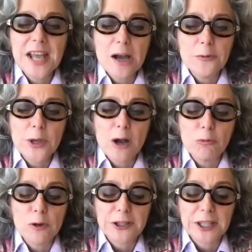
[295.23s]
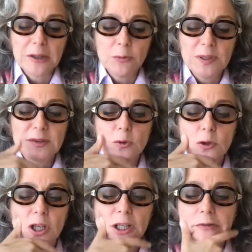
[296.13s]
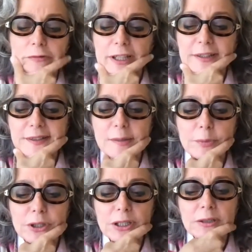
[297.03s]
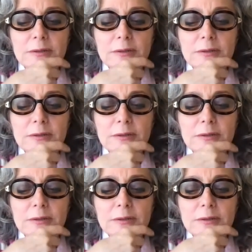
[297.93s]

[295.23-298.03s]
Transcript: now you are working with Google, for example?